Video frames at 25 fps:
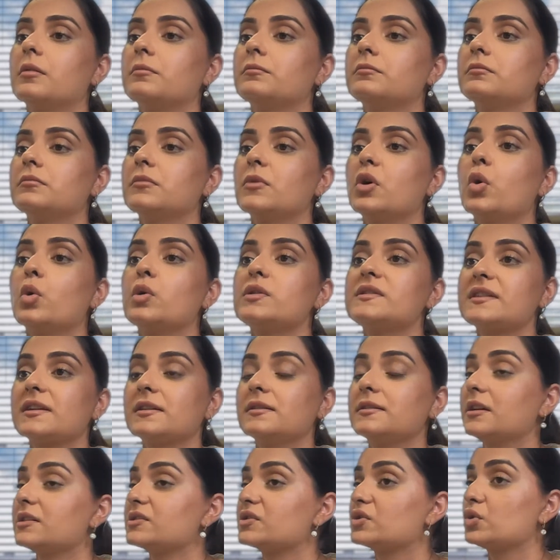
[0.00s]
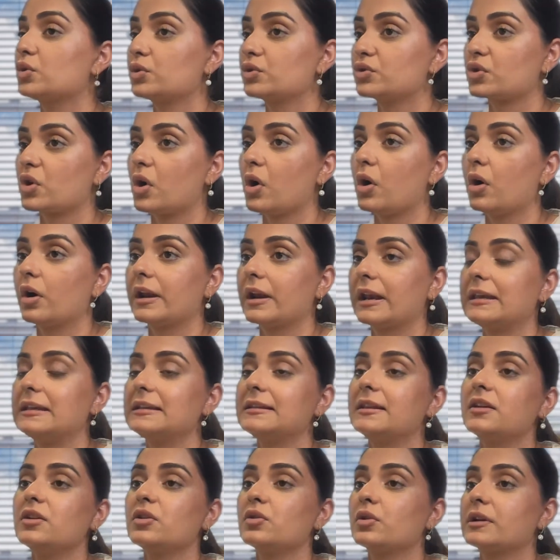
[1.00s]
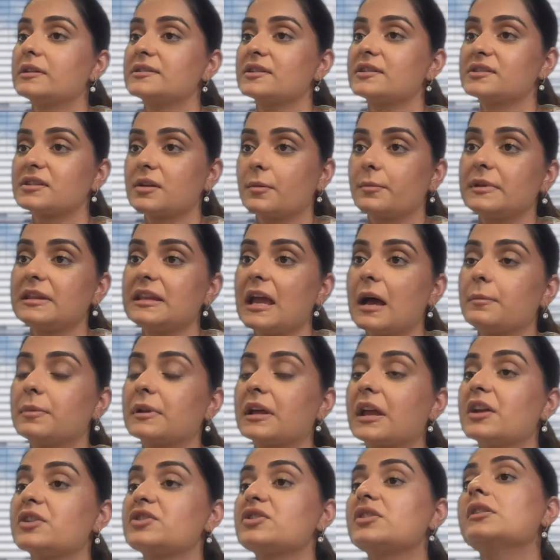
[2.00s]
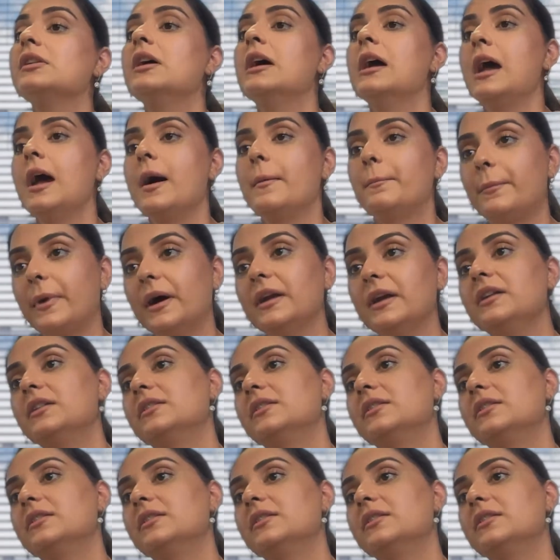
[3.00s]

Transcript: goes in. There's no draw or anything. You can just submit the application, but the